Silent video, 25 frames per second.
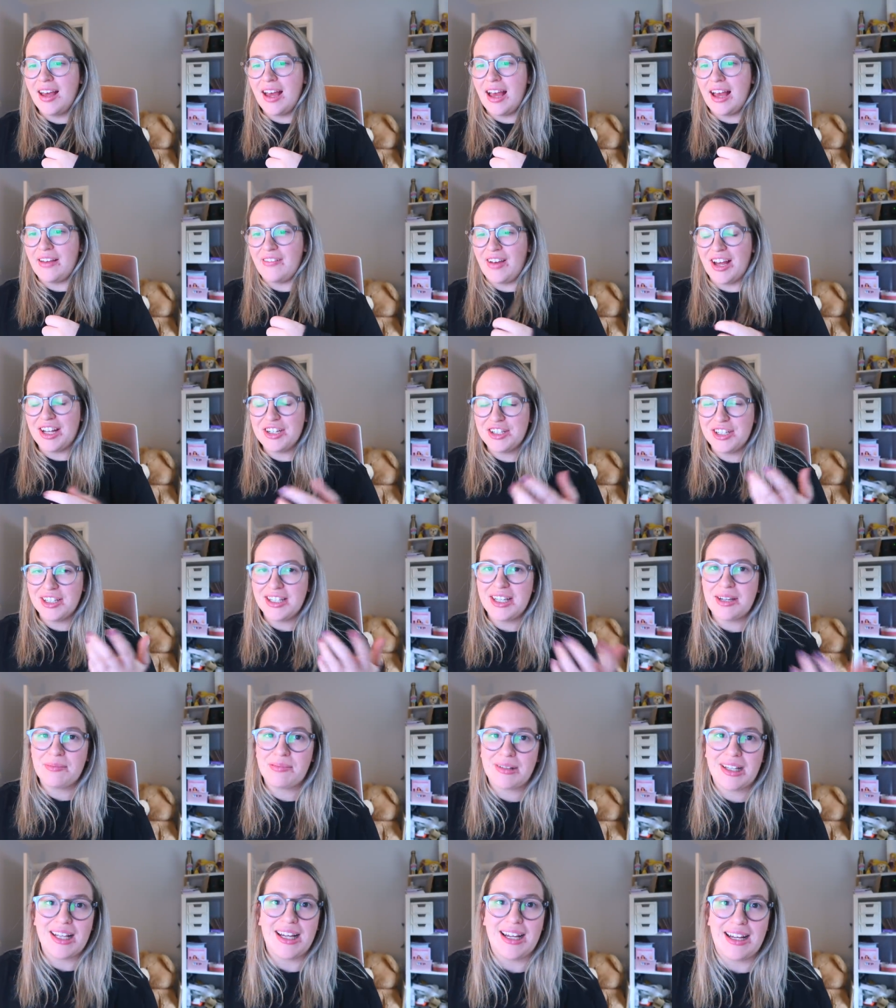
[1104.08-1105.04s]
I've actually
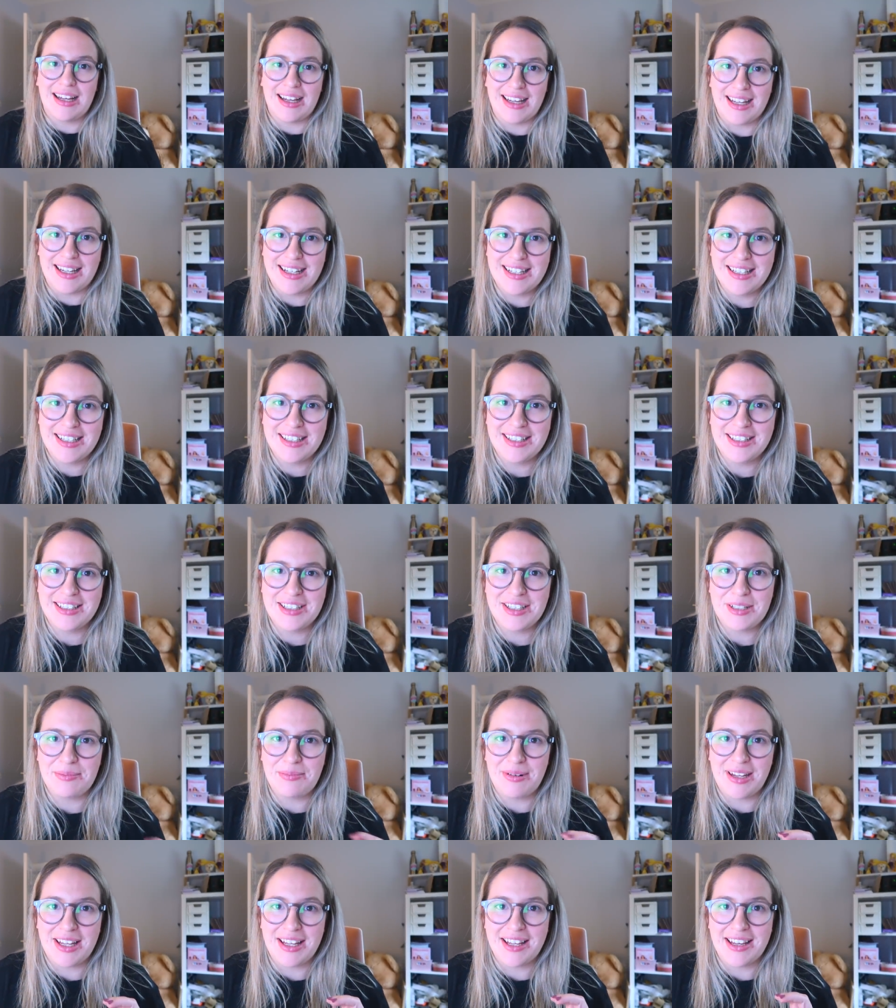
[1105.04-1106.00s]
applied
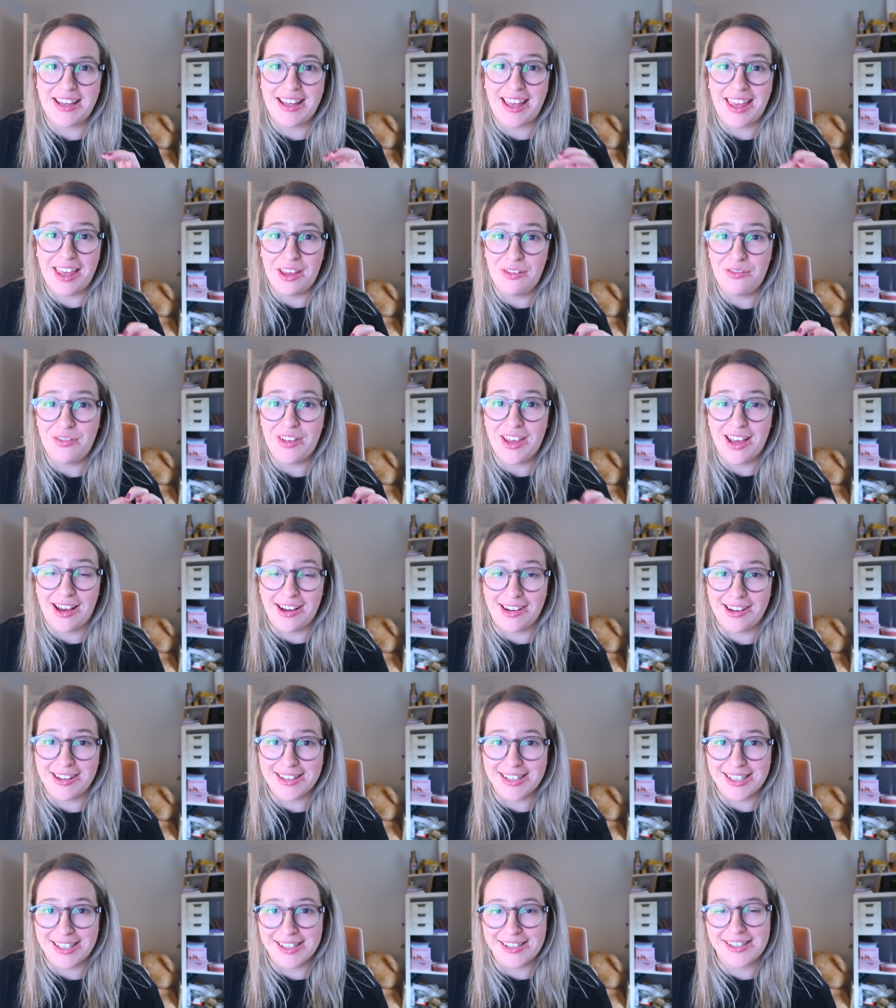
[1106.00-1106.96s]
to be a Giphy
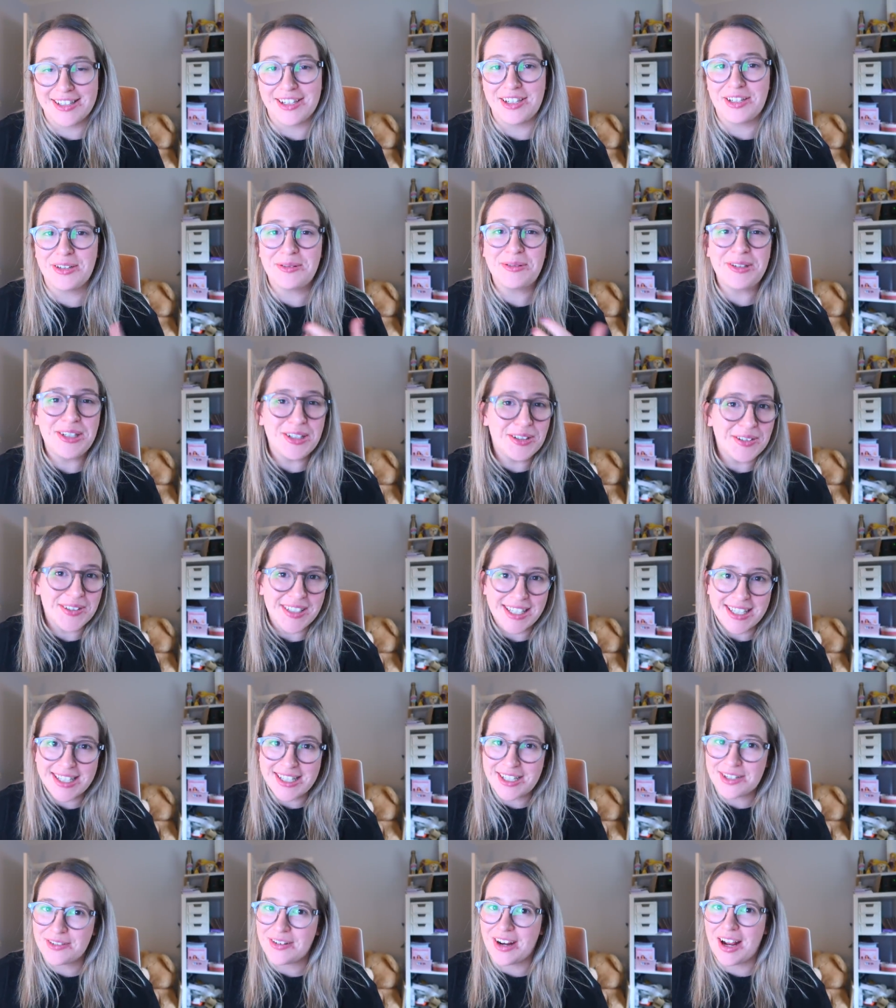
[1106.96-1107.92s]
artist. So you know when you go on
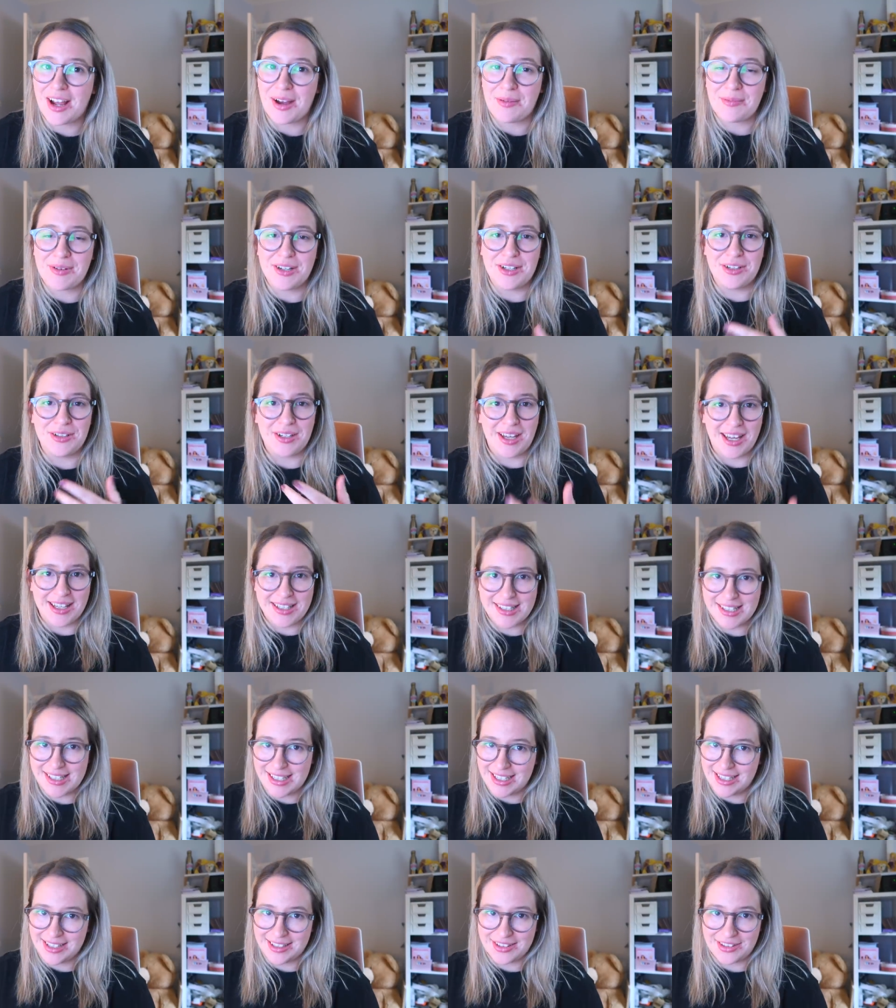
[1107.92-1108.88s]
Instagram and you get
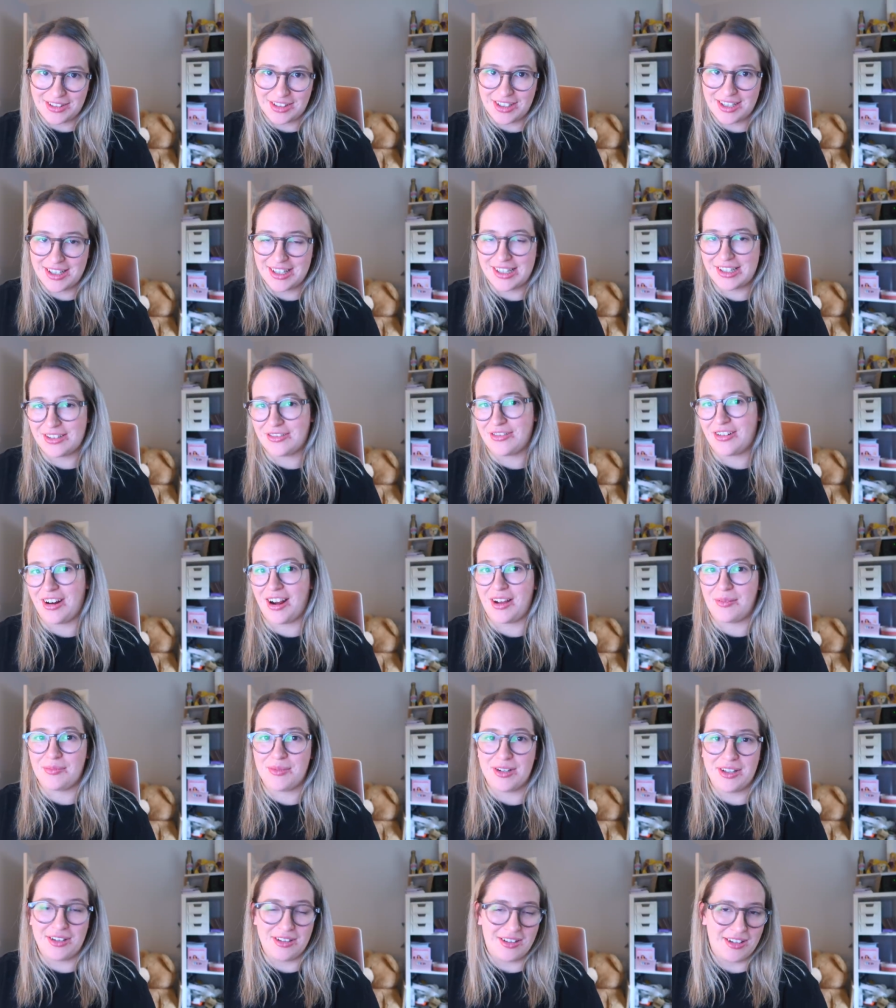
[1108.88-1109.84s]
stickers on
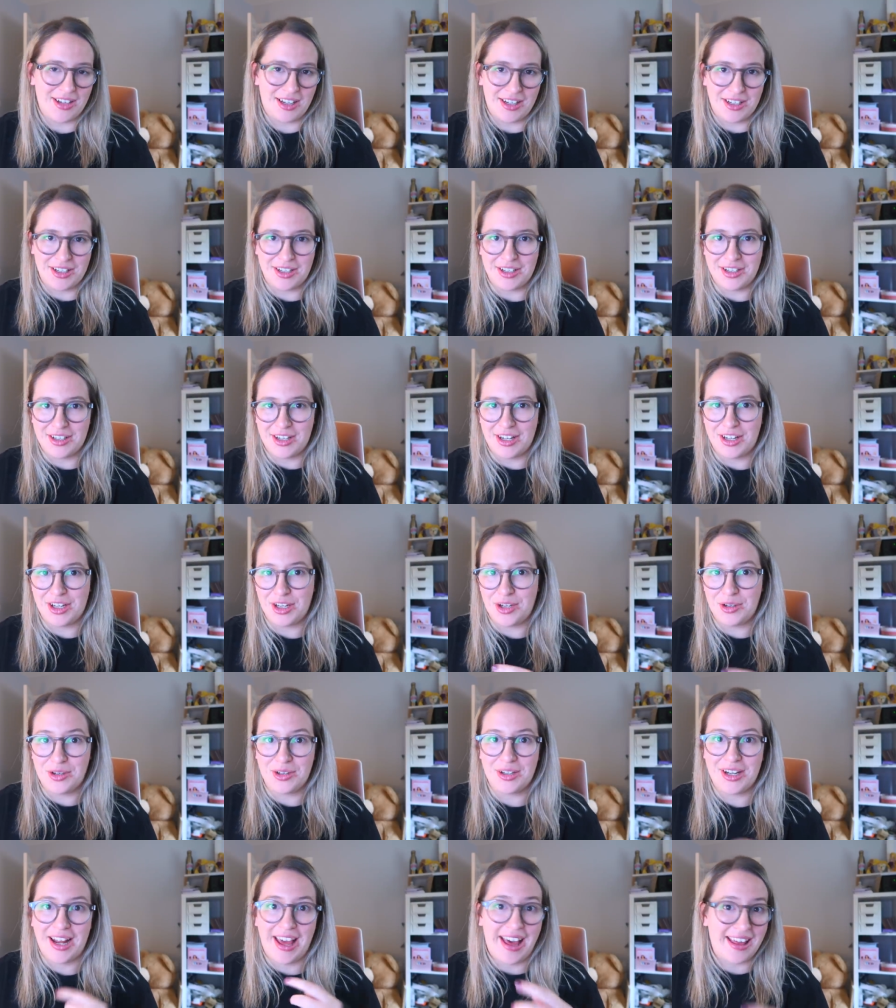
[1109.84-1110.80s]
Instagram and, and, and you
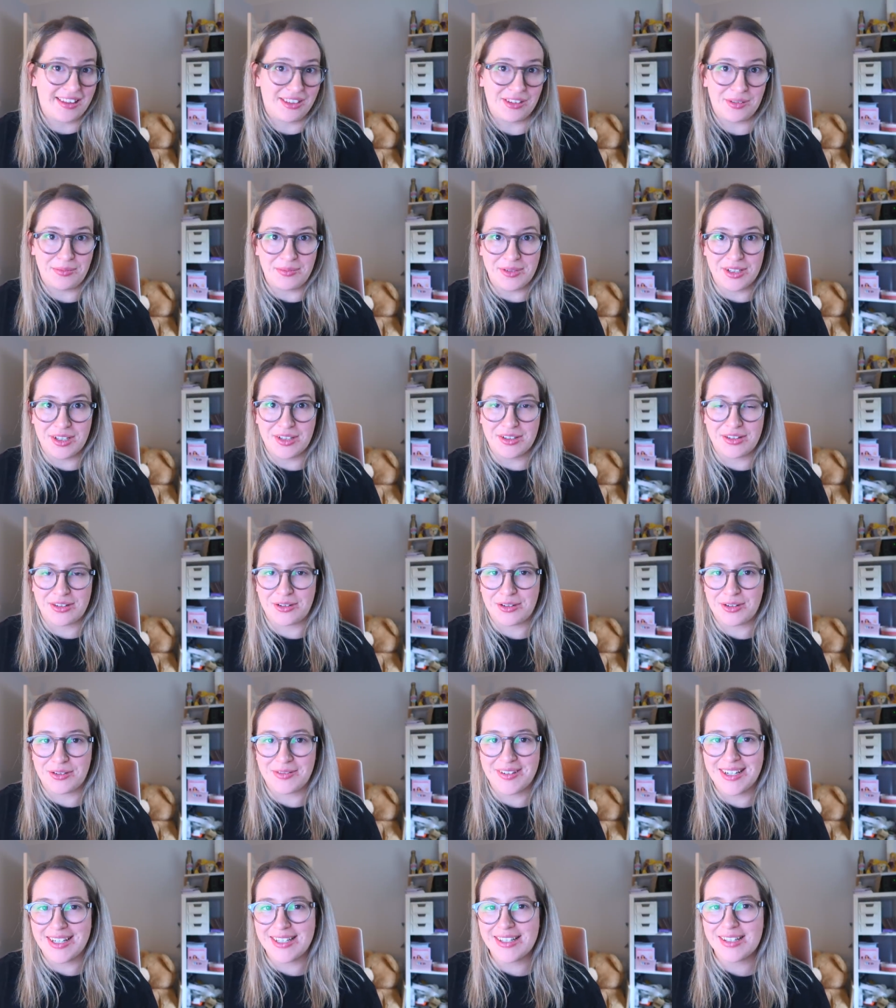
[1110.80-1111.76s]
can add them to your
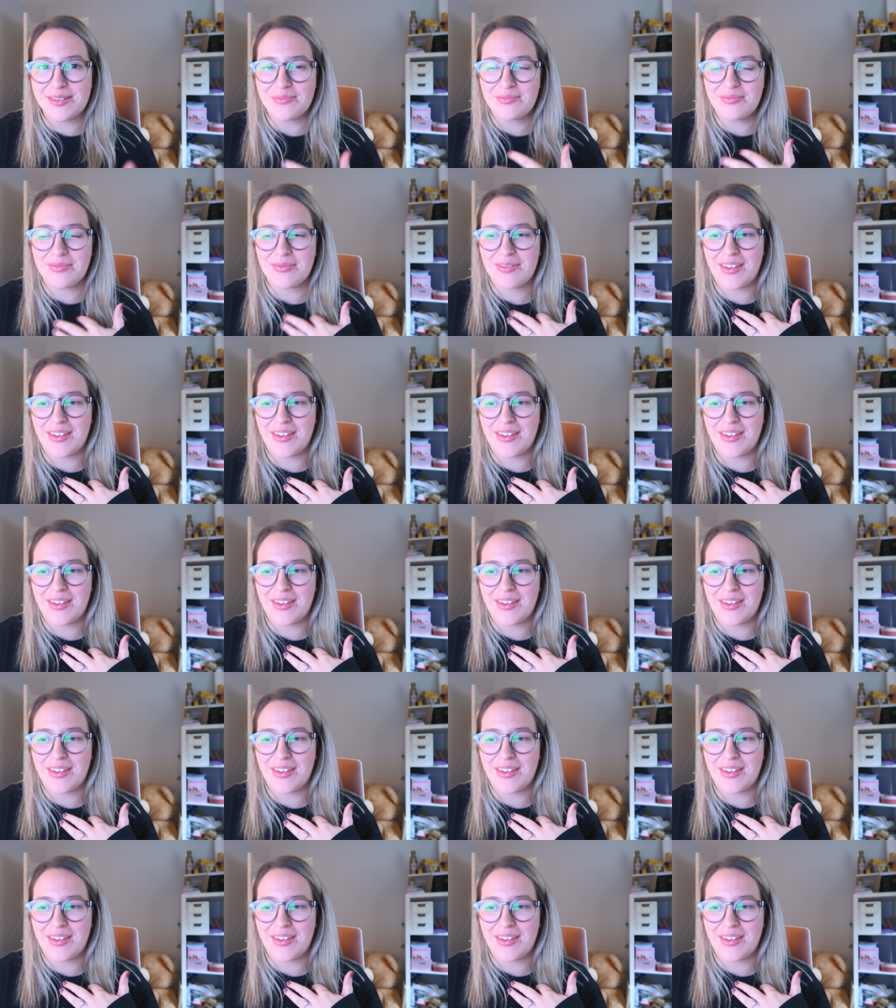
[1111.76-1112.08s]
stories?